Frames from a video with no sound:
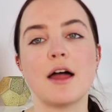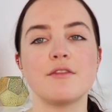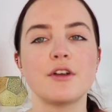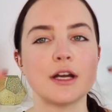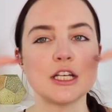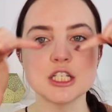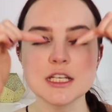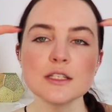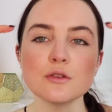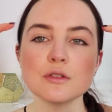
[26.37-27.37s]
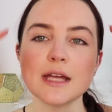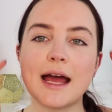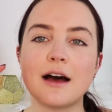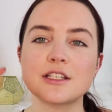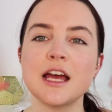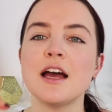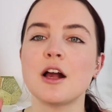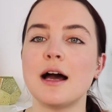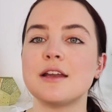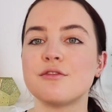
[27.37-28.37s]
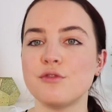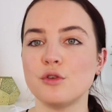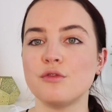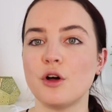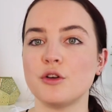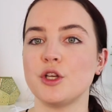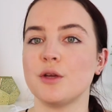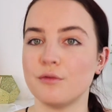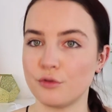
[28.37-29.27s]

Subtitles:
the very chiseled out kind of full volume,